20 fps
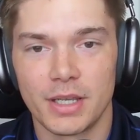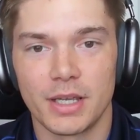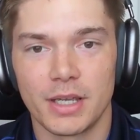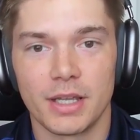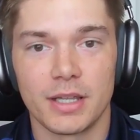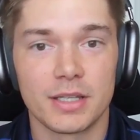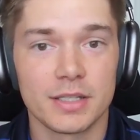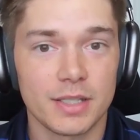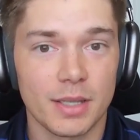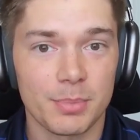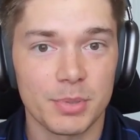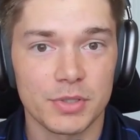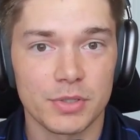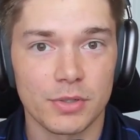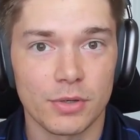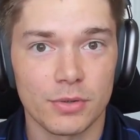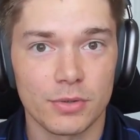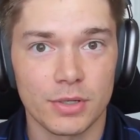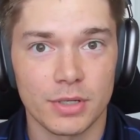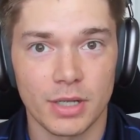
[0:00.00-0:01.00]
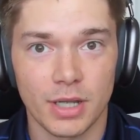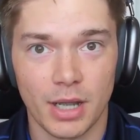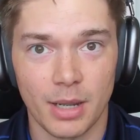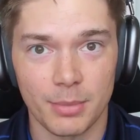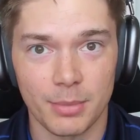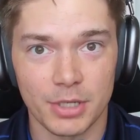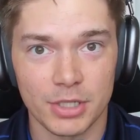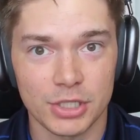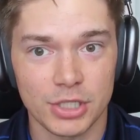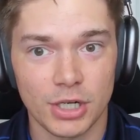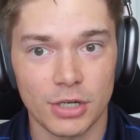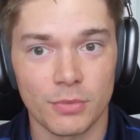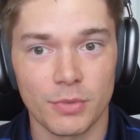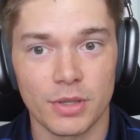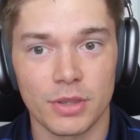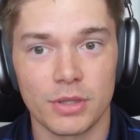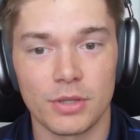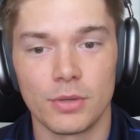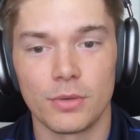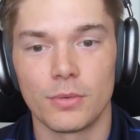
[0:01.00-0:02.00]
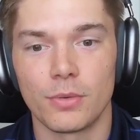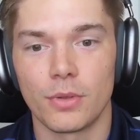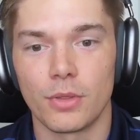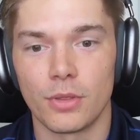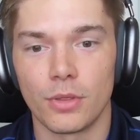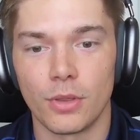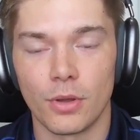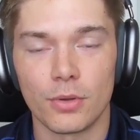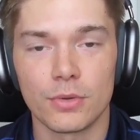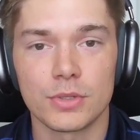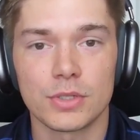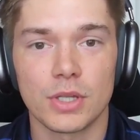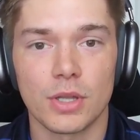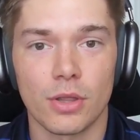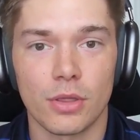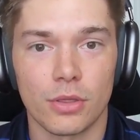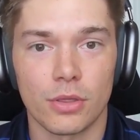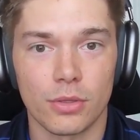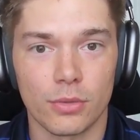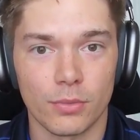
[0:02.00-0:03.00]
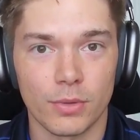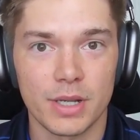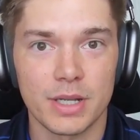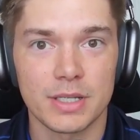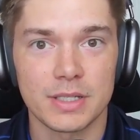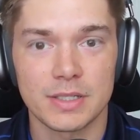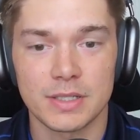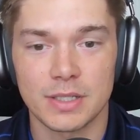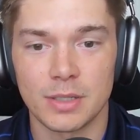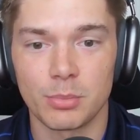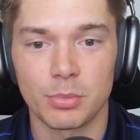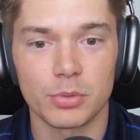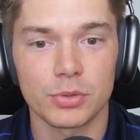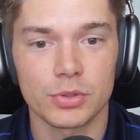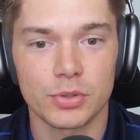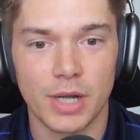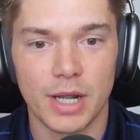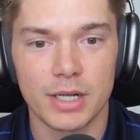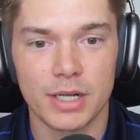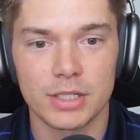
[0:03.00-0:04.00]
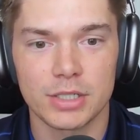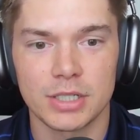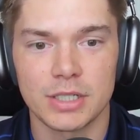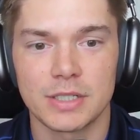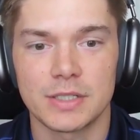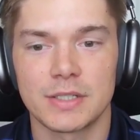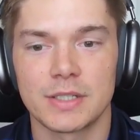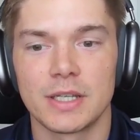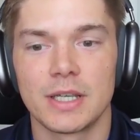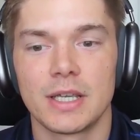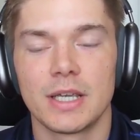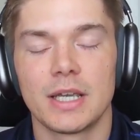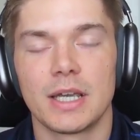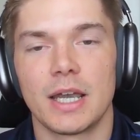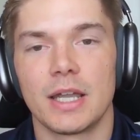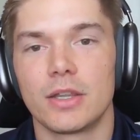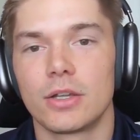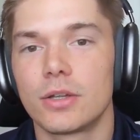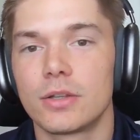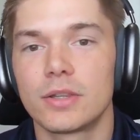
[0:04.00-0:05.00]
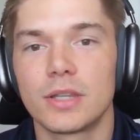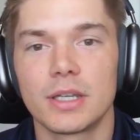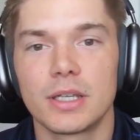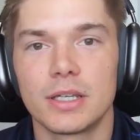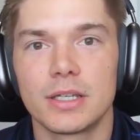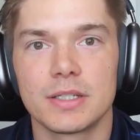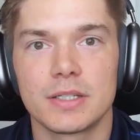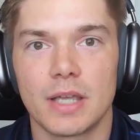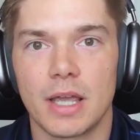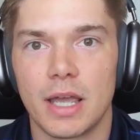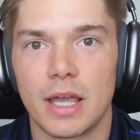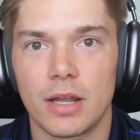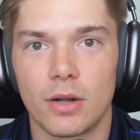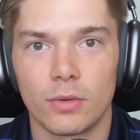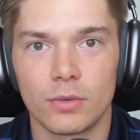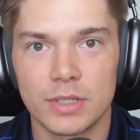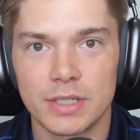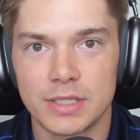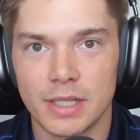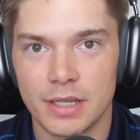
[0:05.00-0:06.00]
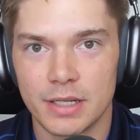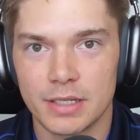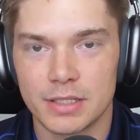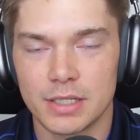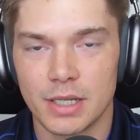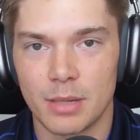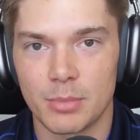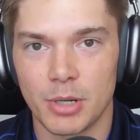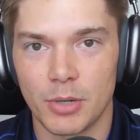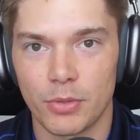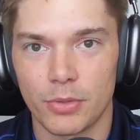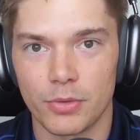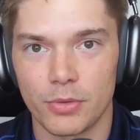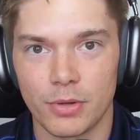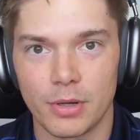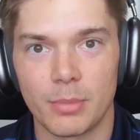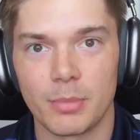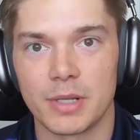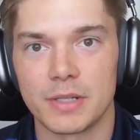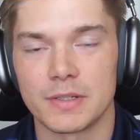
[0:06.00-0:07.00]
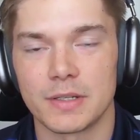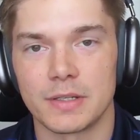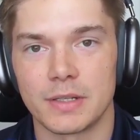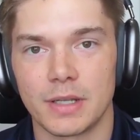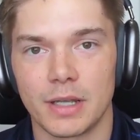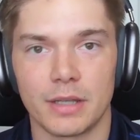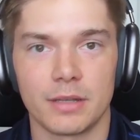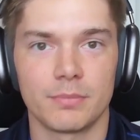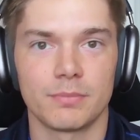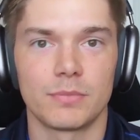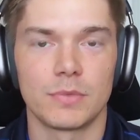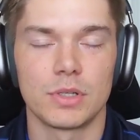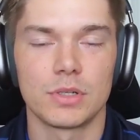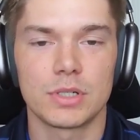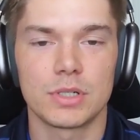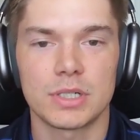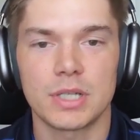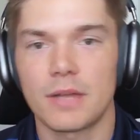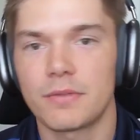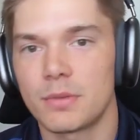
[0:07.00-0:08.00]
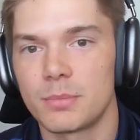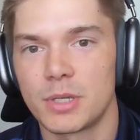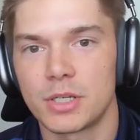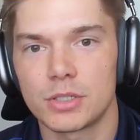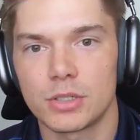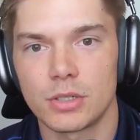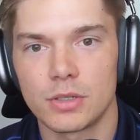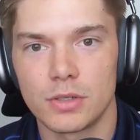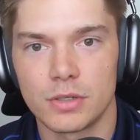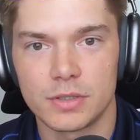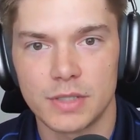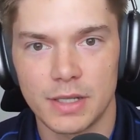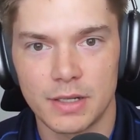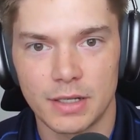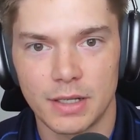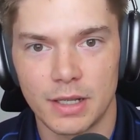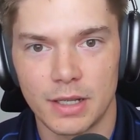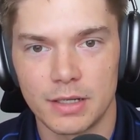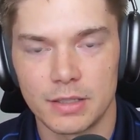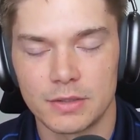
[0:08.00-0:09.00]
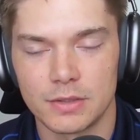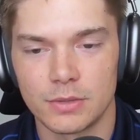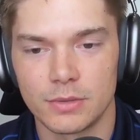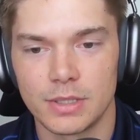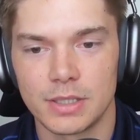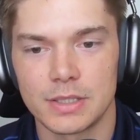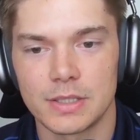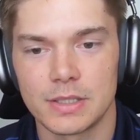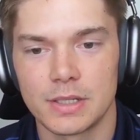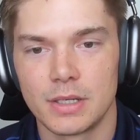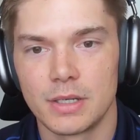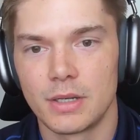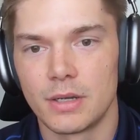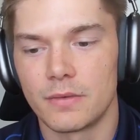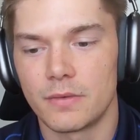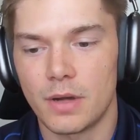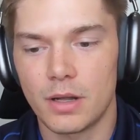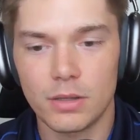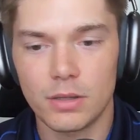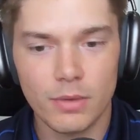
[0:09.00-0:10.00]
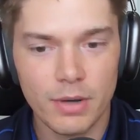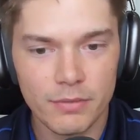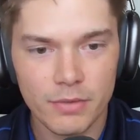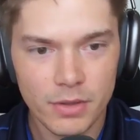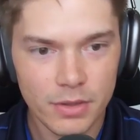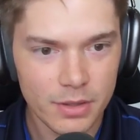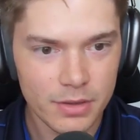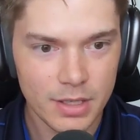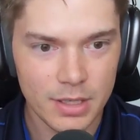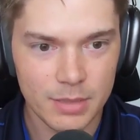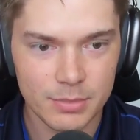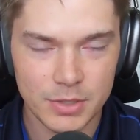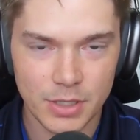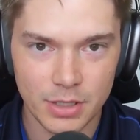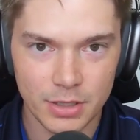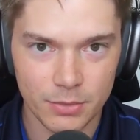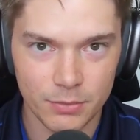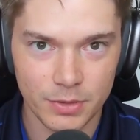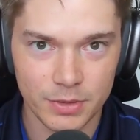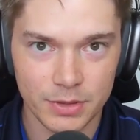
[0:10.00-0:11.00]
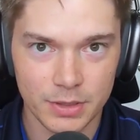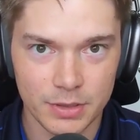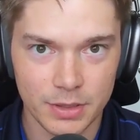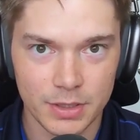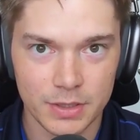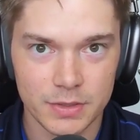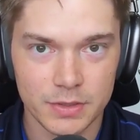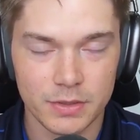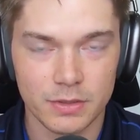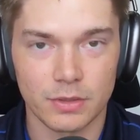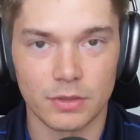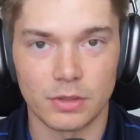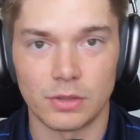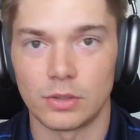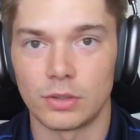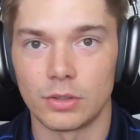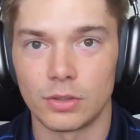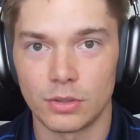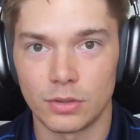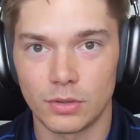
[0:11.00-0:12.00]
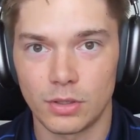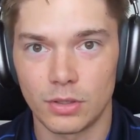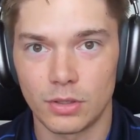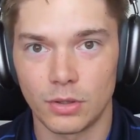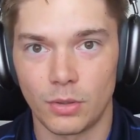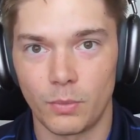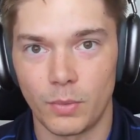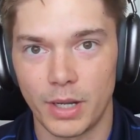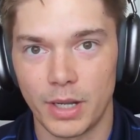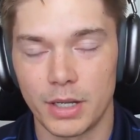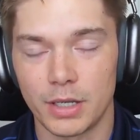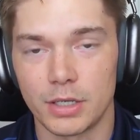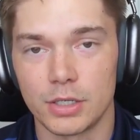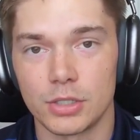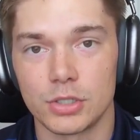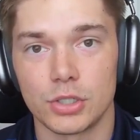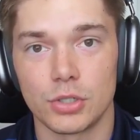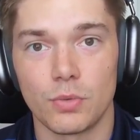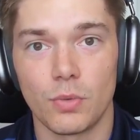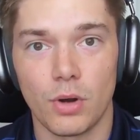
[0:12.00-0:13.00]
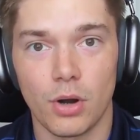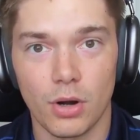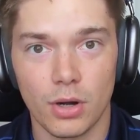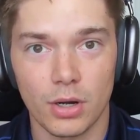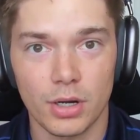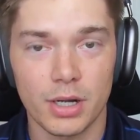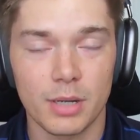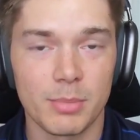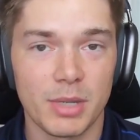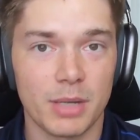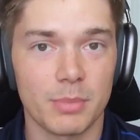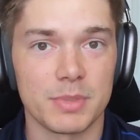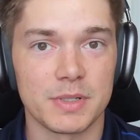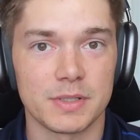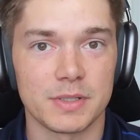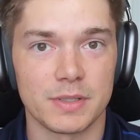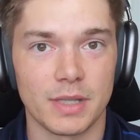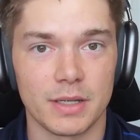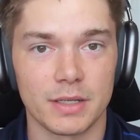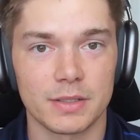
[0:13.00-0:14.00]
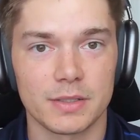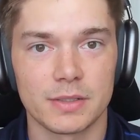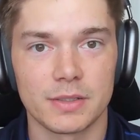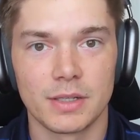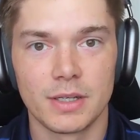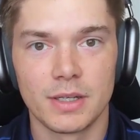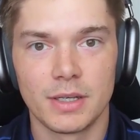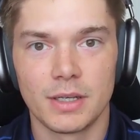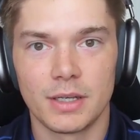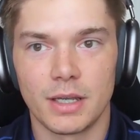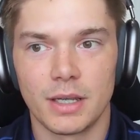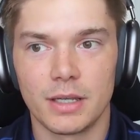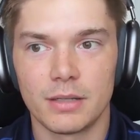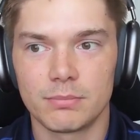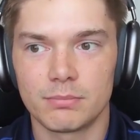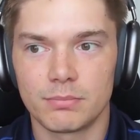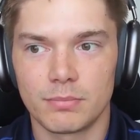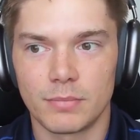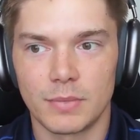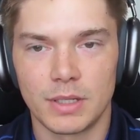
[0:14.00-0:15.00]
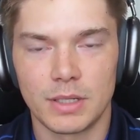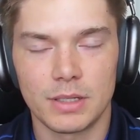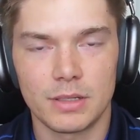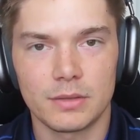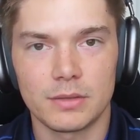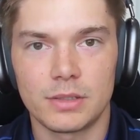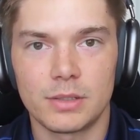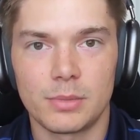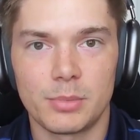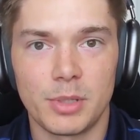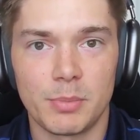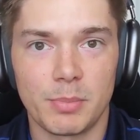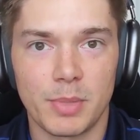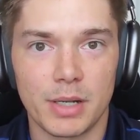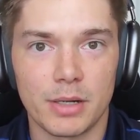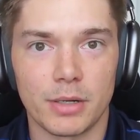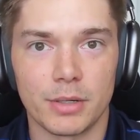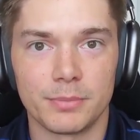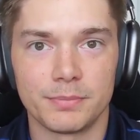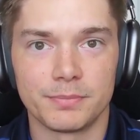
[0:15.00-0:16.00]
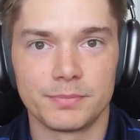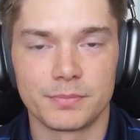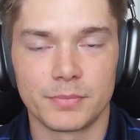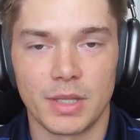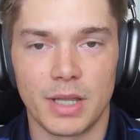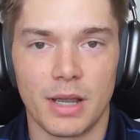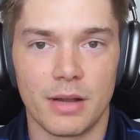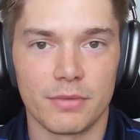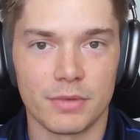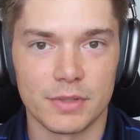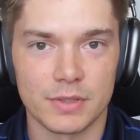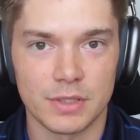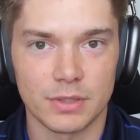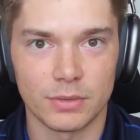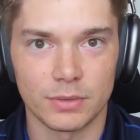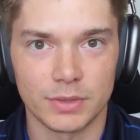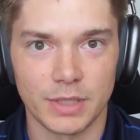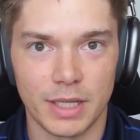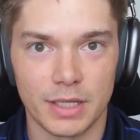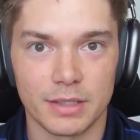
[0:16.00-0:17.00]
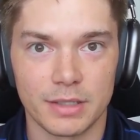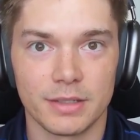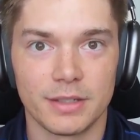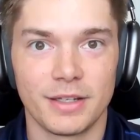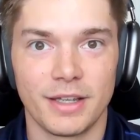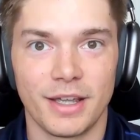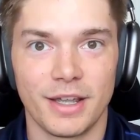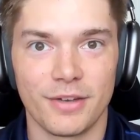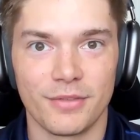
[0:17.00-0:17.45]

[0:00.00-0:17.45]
In this episode, I'm going to share with you those 3 simple strategies. And the good thing is it only takes about 30 minutes a day. You just have to make sure you're dedicated to it. Follow everything that I'm talking within this. Learn along the way because you are going to make mistakes and get a little bit better every single day and